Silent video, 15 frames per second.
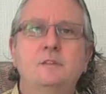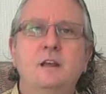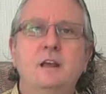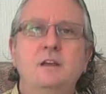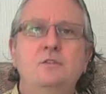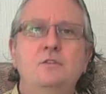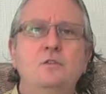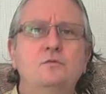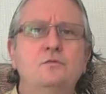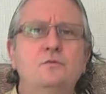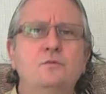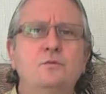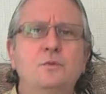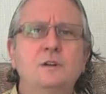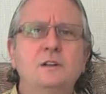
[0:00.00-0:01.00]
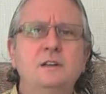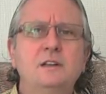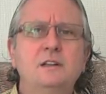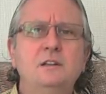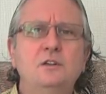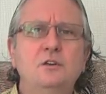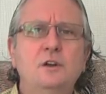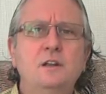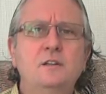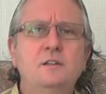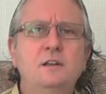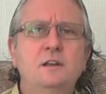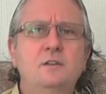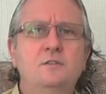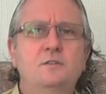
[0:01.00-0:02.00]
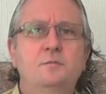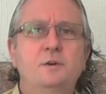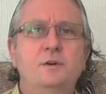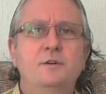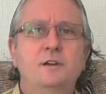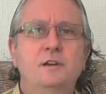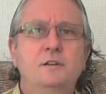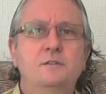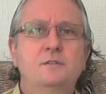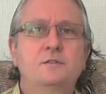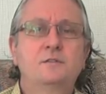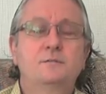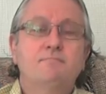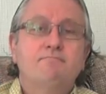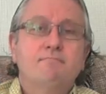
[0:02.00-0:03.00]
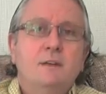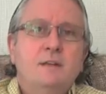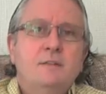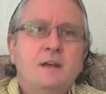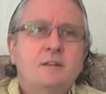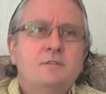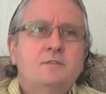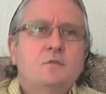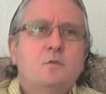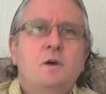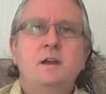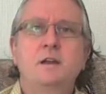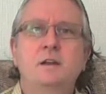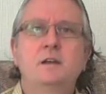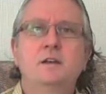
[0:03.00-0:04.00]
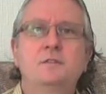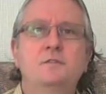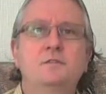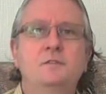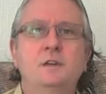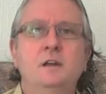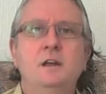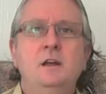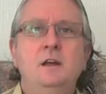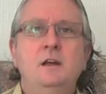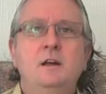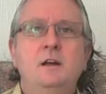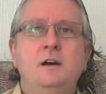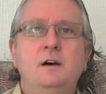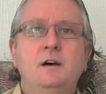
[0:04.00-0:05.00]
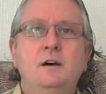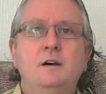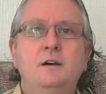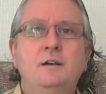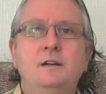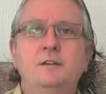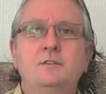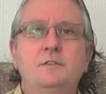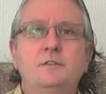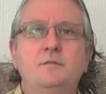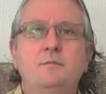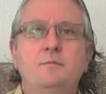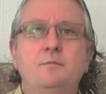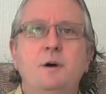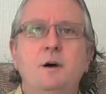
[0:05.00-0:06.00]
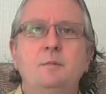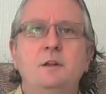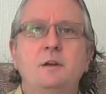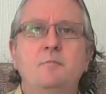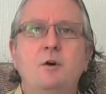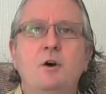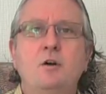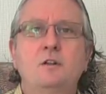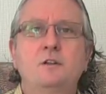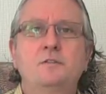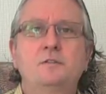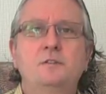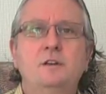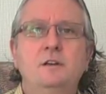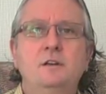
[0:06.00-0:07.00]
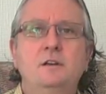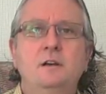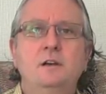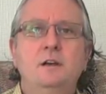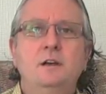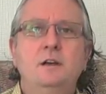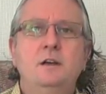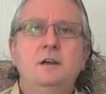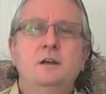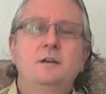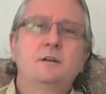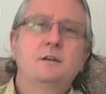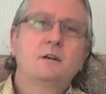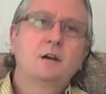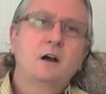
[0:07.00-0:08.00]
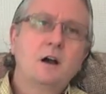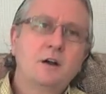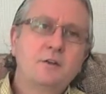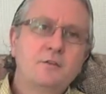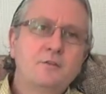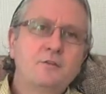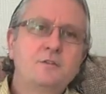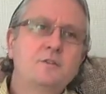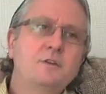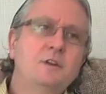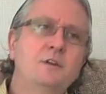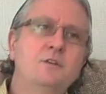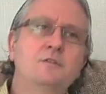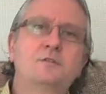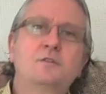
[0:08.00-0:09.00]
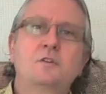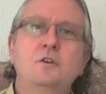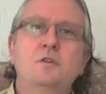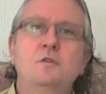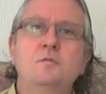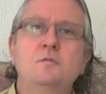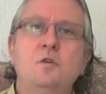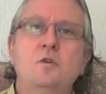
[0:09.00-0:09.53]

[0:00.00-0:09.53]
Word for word: they don't really look at the experience. And that's the way it is. Uh, it's a public policy. 100 years ago and